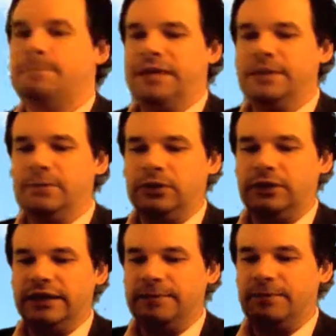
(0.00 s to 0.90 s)
People
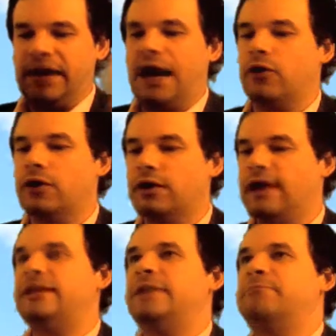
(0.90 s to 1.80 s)
in power and then